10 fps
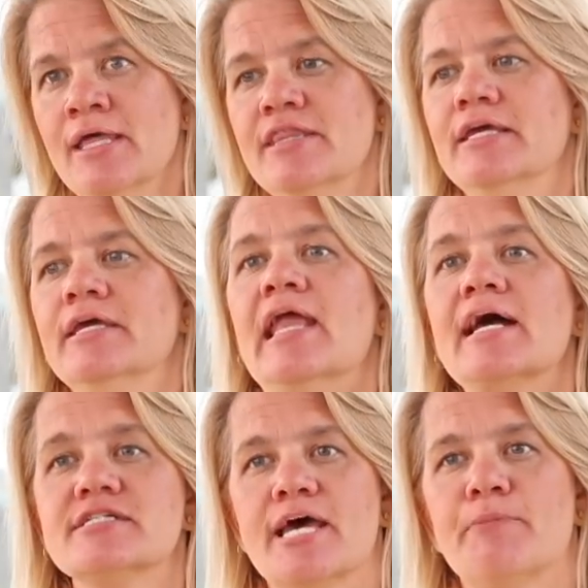The
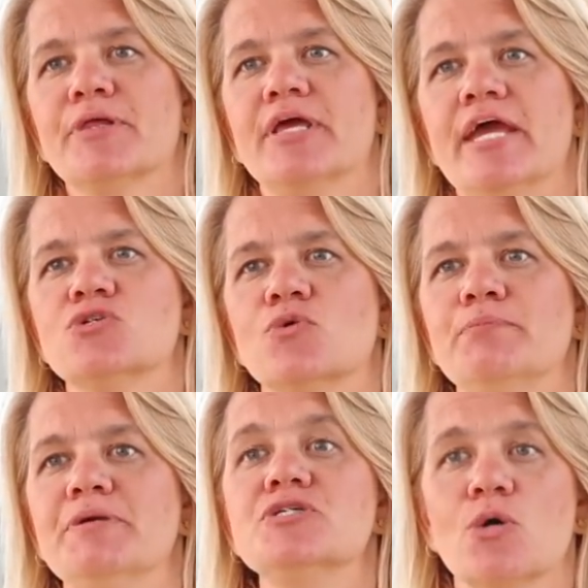next application
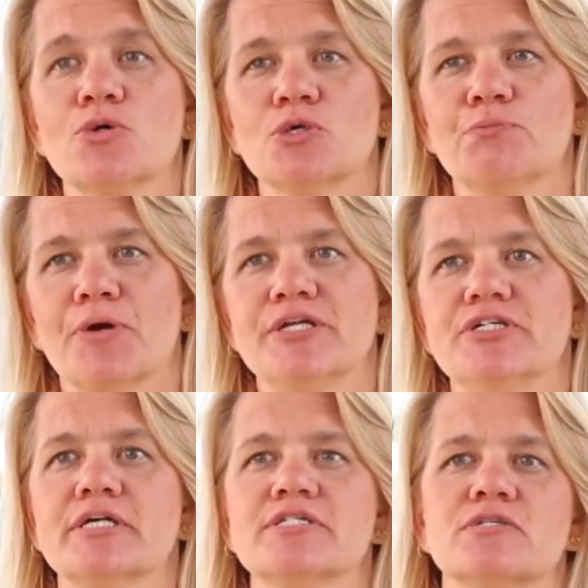would be social
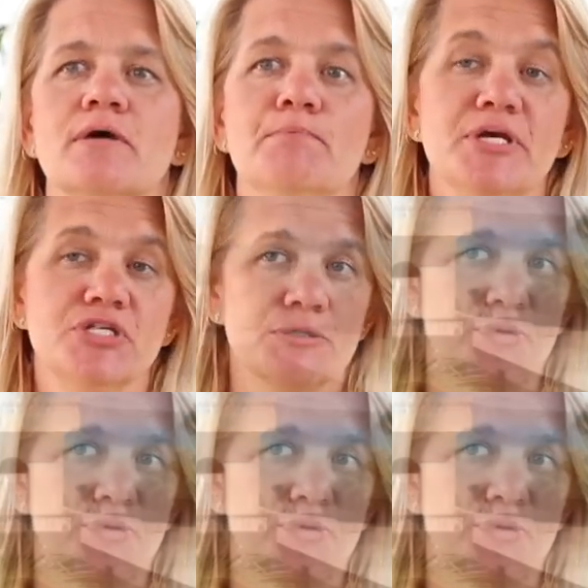projects, mission